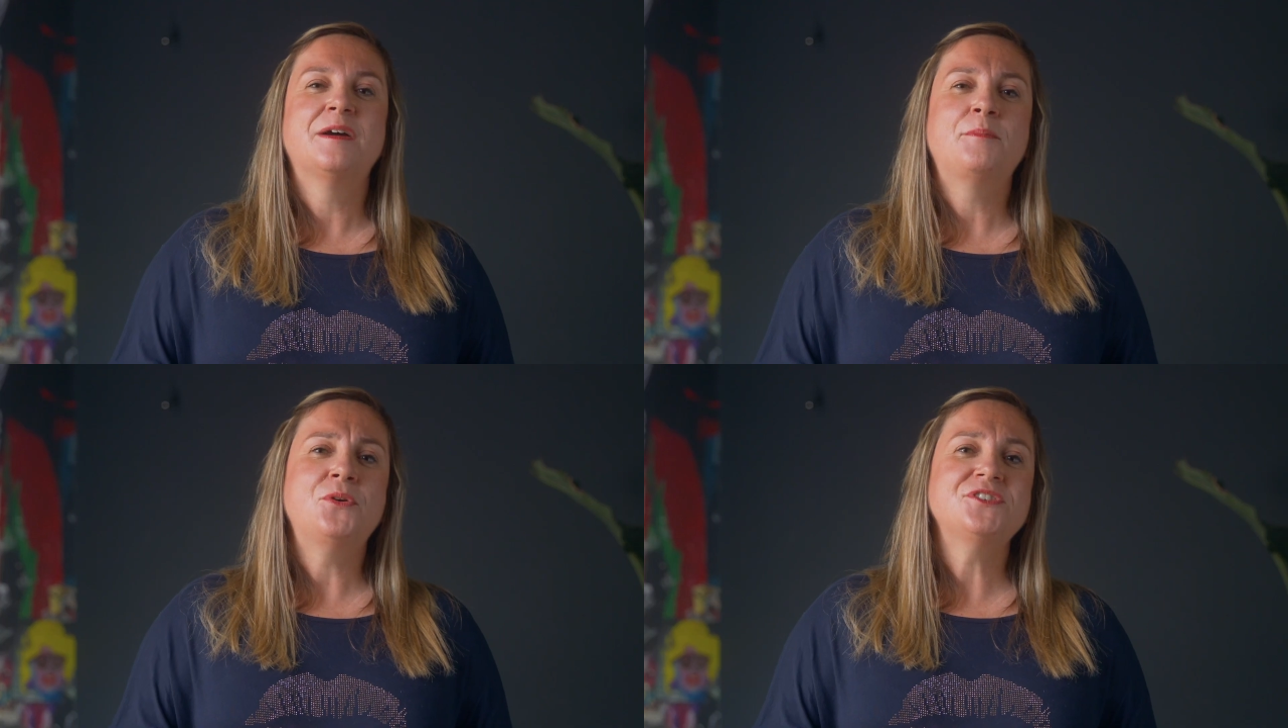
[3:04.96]

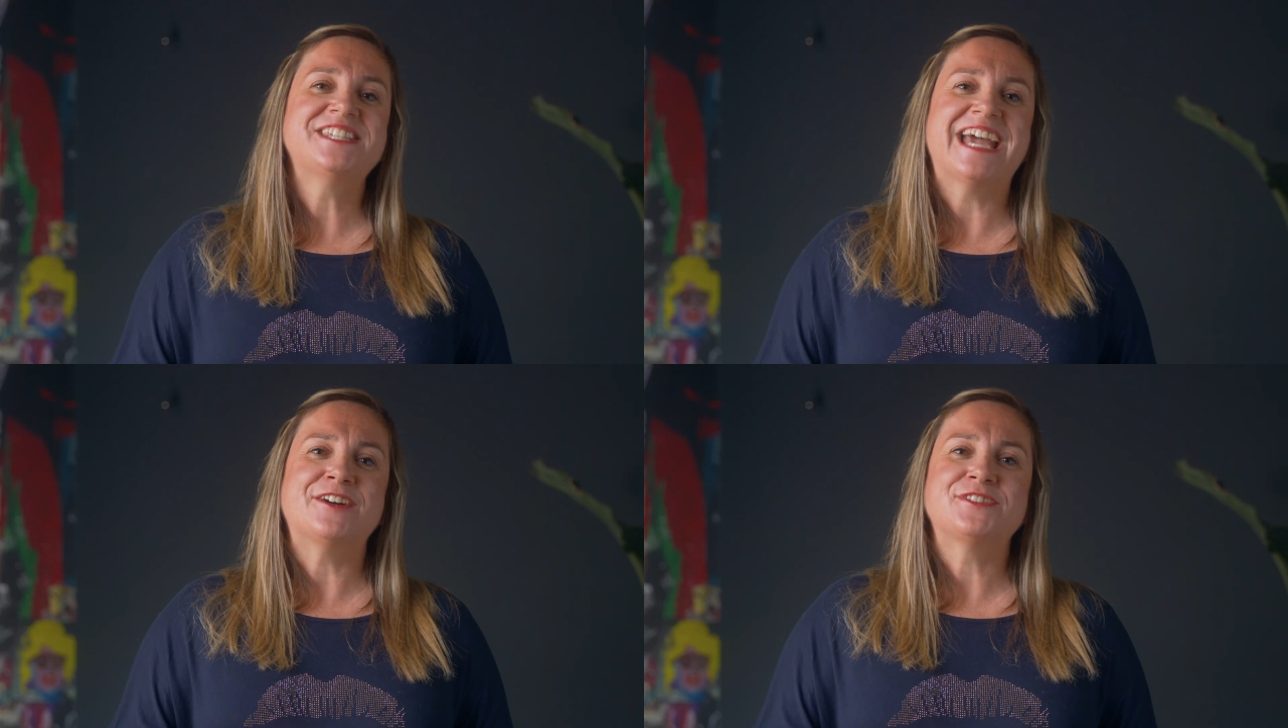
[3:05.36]
Poor
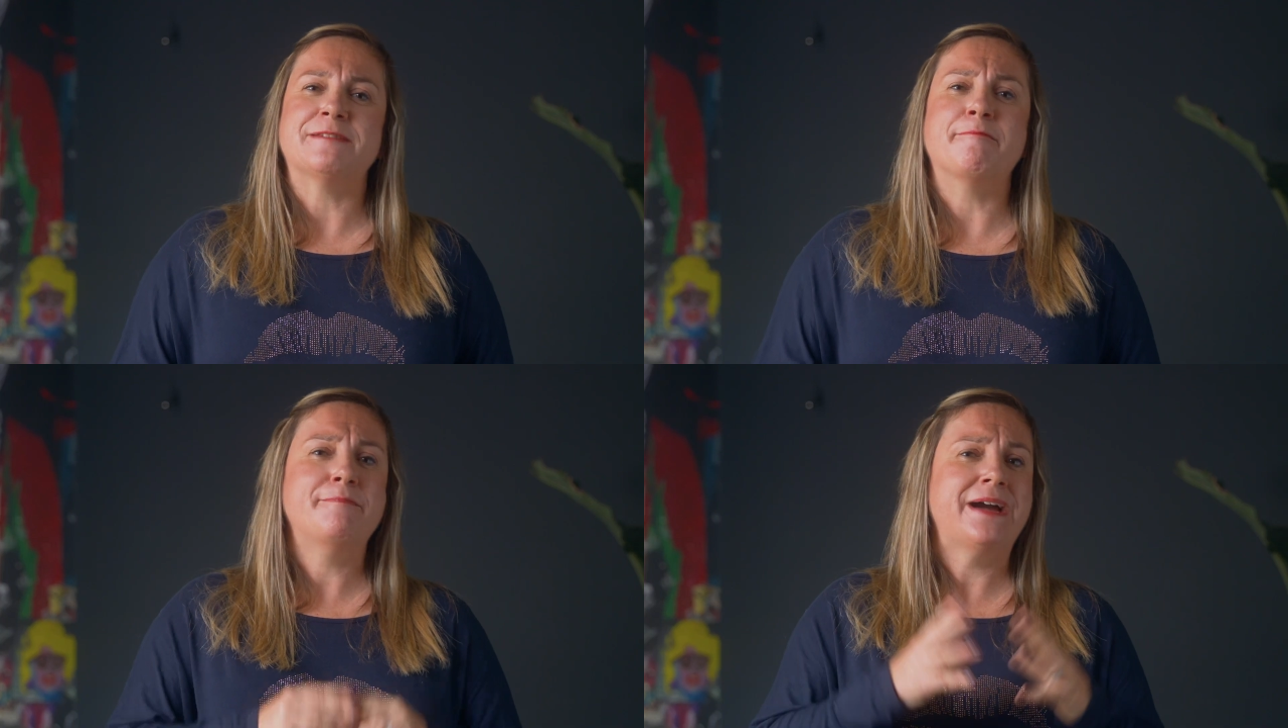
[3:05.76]
sales
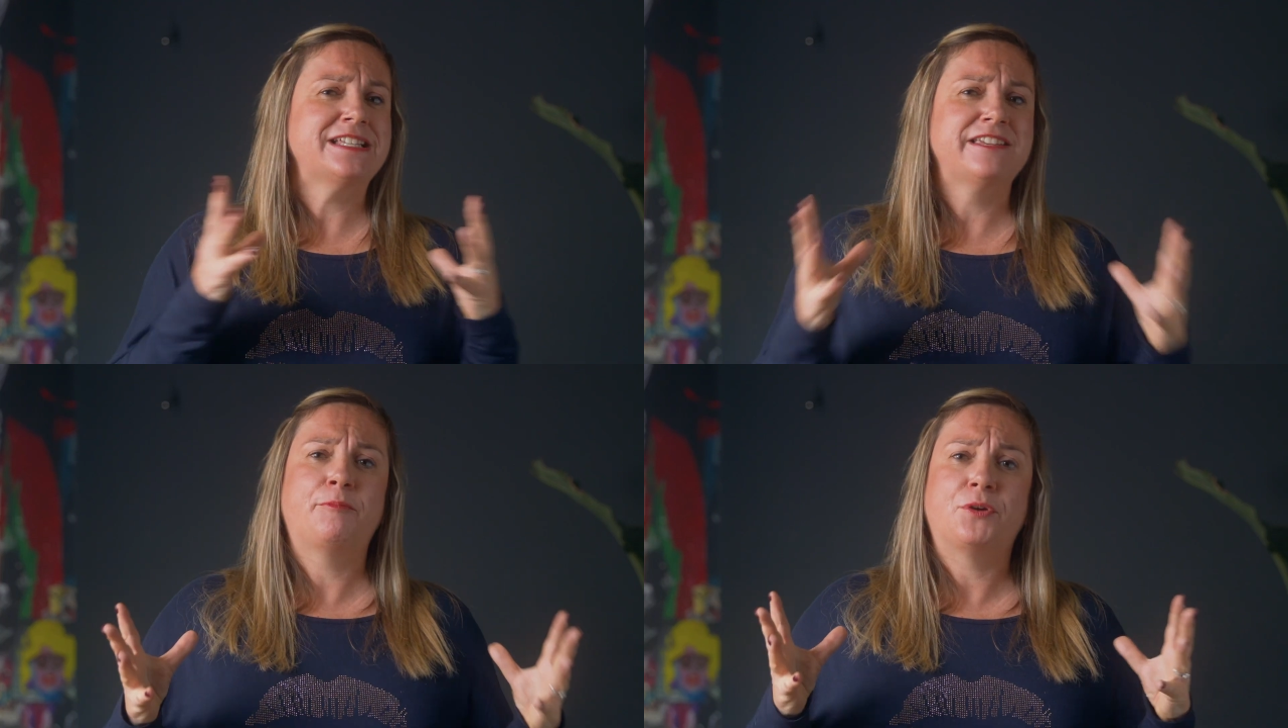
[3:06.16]
and
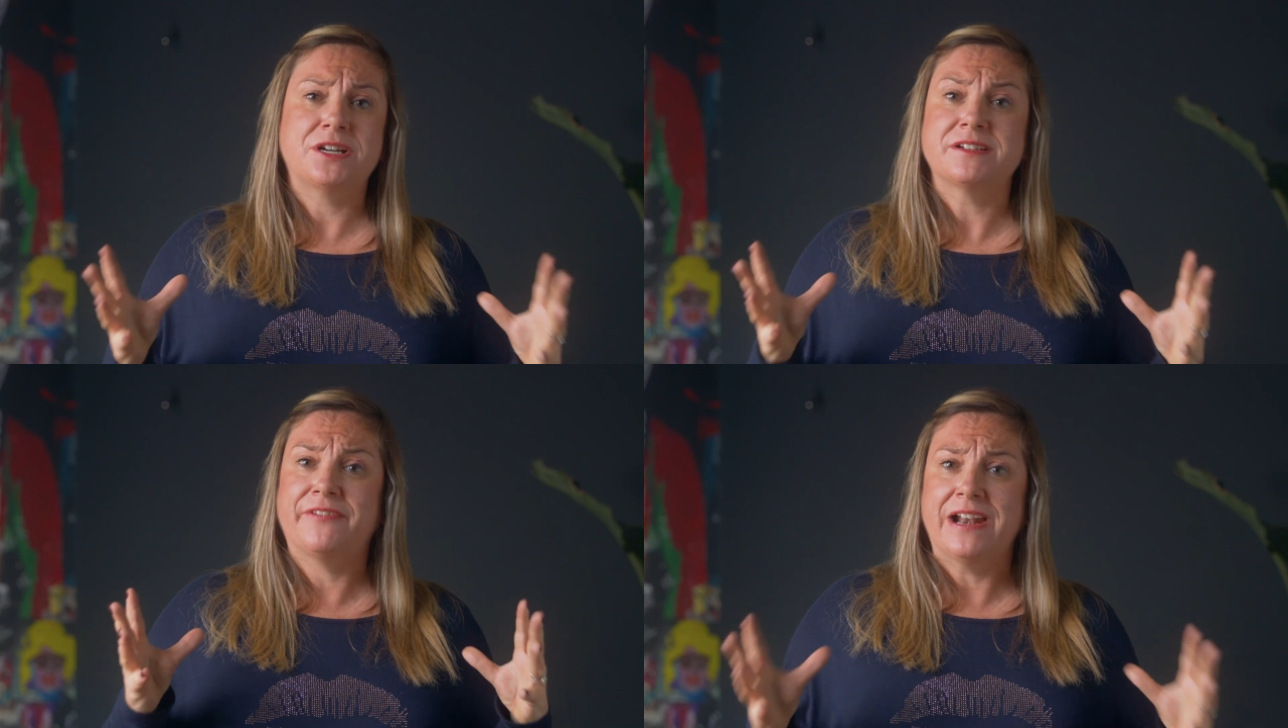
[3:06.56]
massive
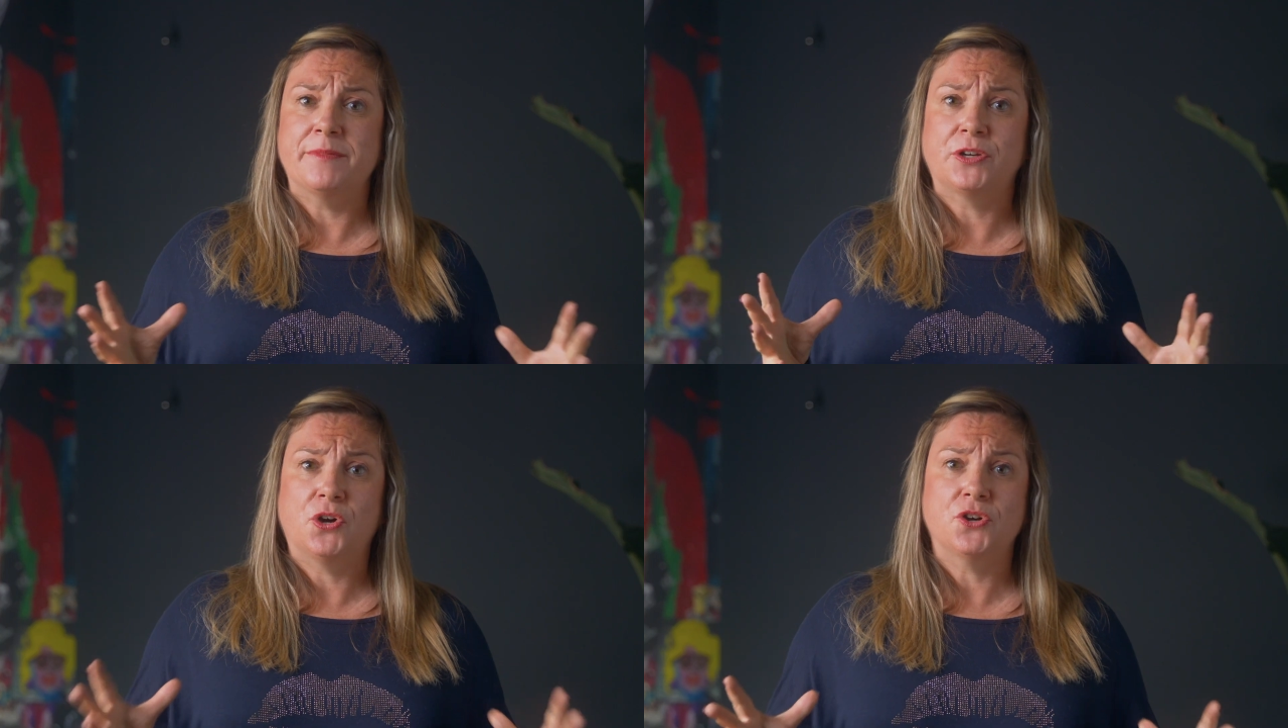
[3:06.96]
product
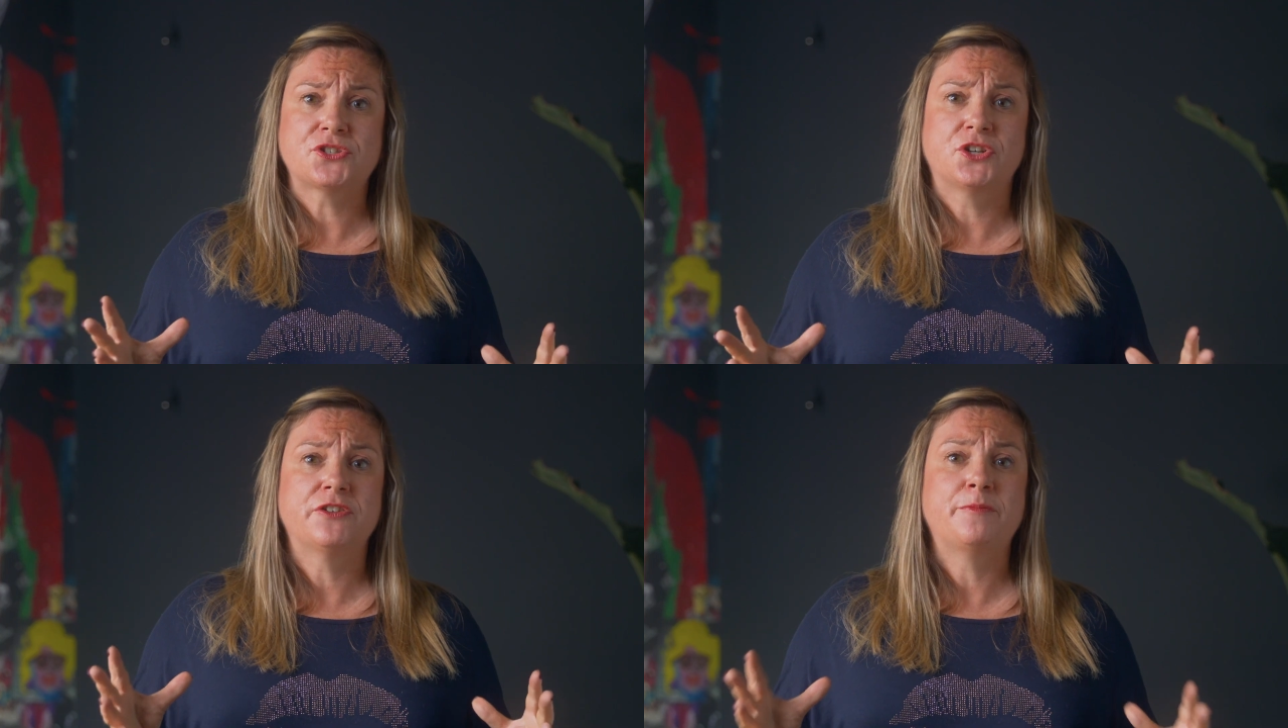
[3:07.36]
development
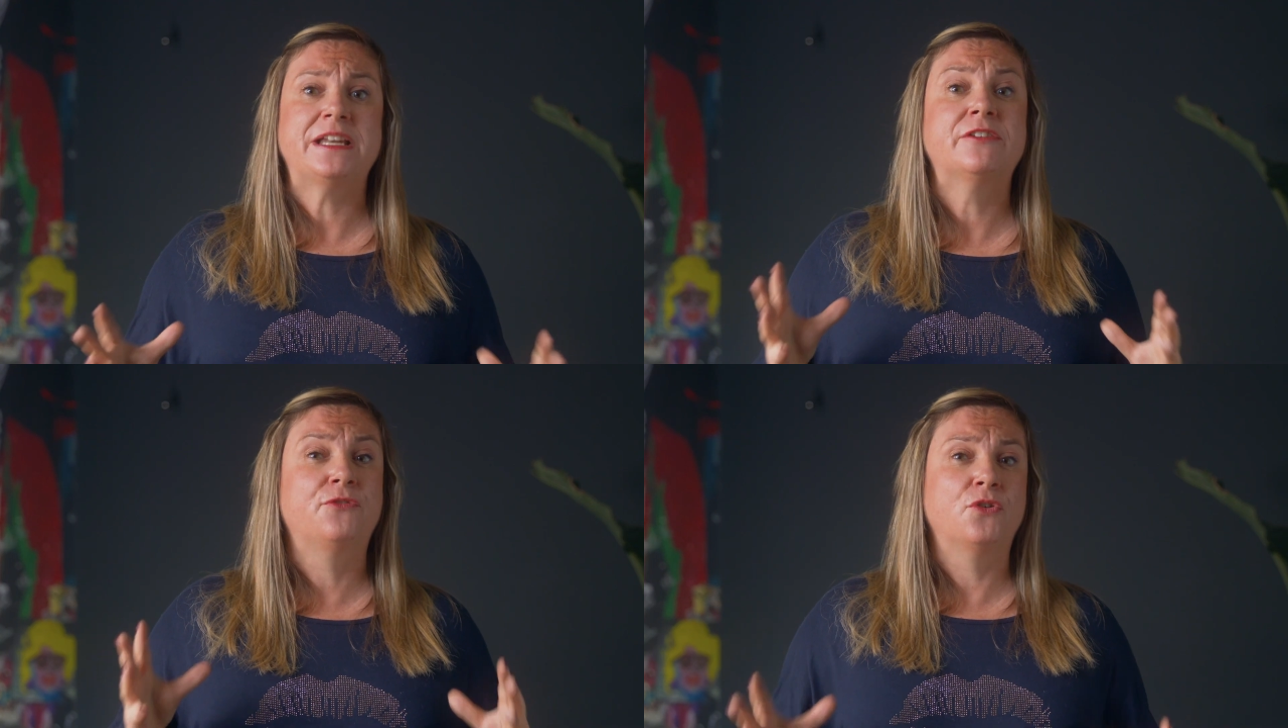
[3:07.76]
costs could have
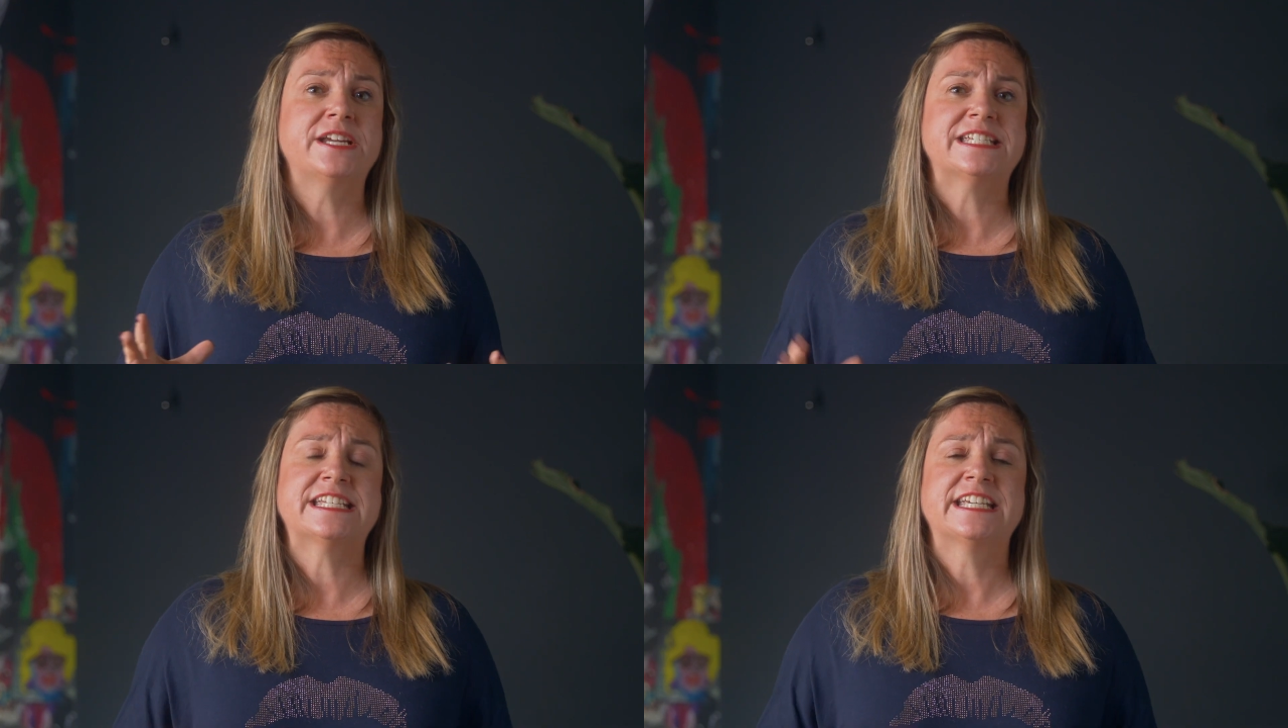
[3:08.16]
been
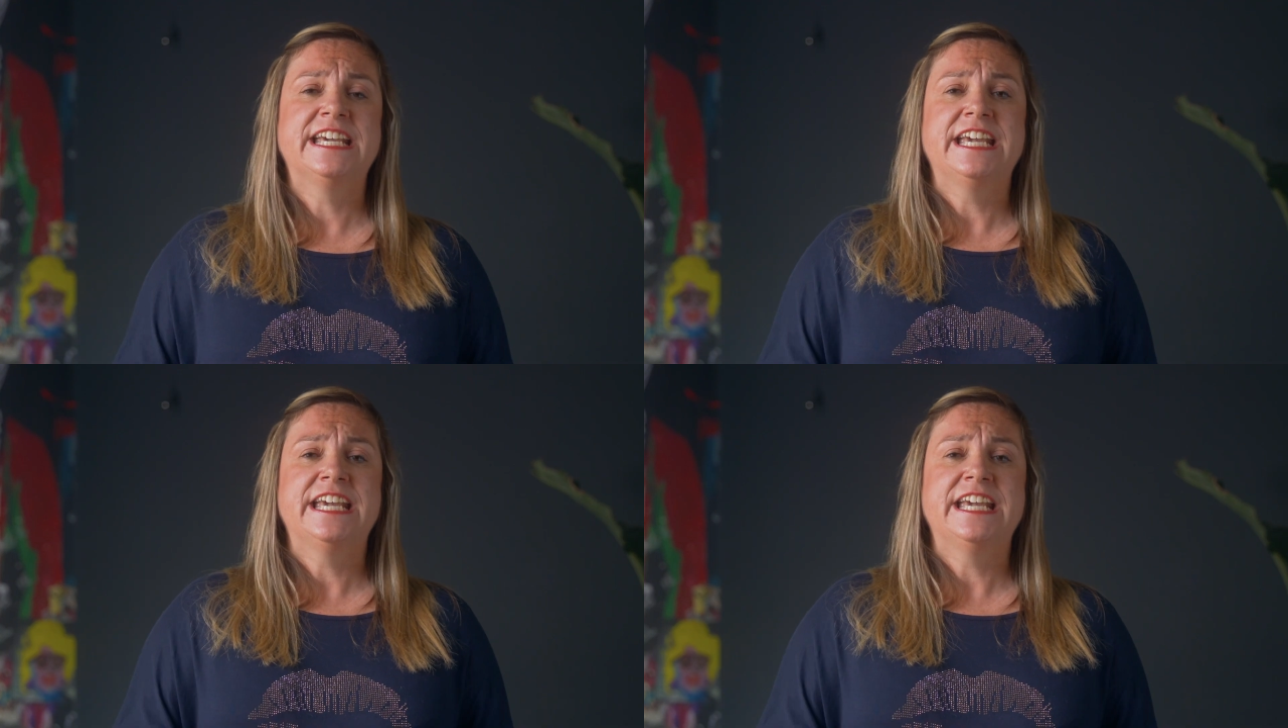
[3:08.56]
avoided